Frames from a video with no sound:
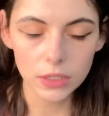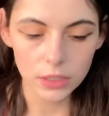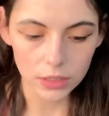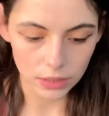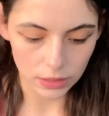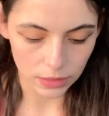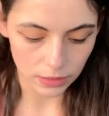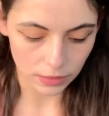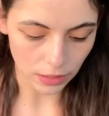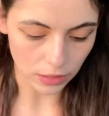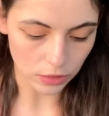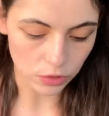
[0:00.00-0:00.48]

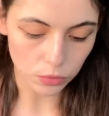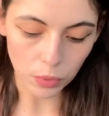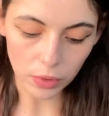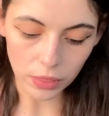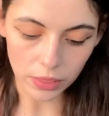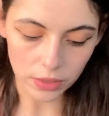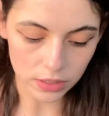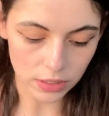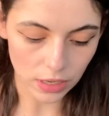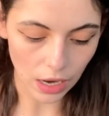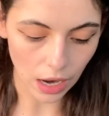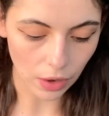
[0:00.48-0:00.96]
That's what the
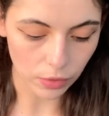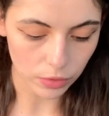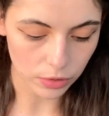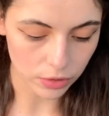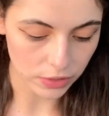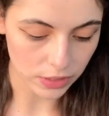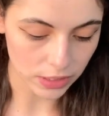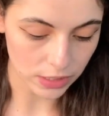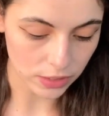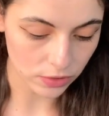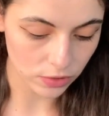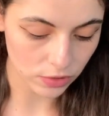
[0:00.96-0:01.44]
tower
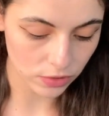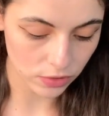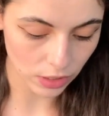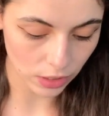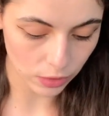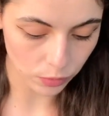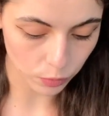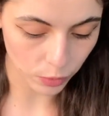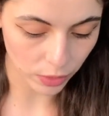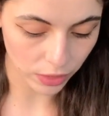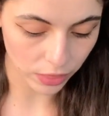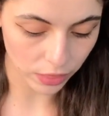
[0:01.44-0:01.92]
is.
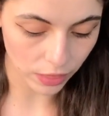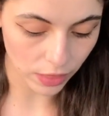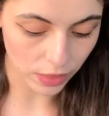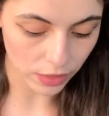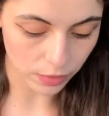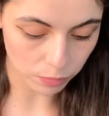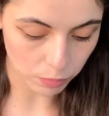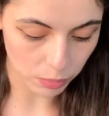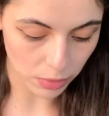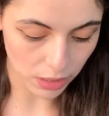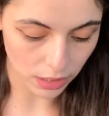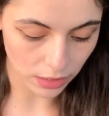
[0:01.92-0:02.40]
And with
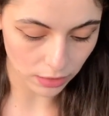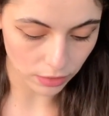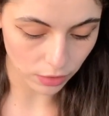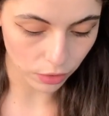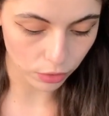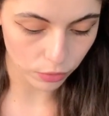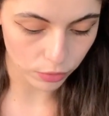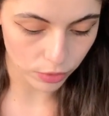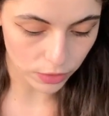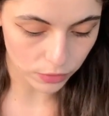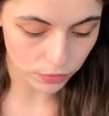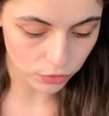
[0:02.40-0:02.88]
it being the
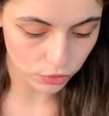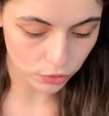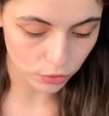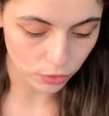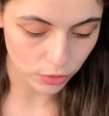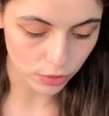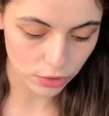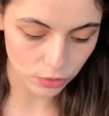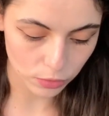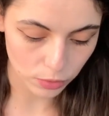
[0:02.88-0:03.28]
Three of Swords,